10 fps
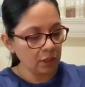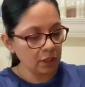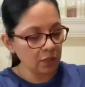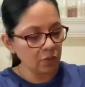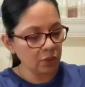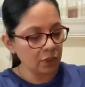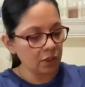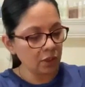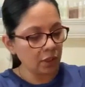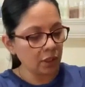because this one
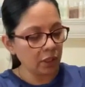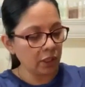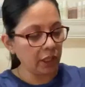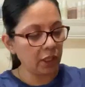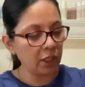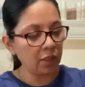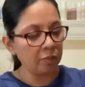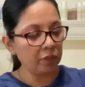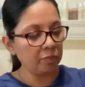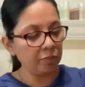is start getting it
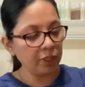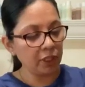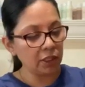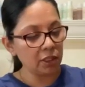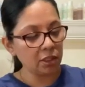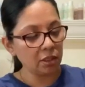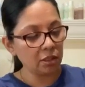up a bit.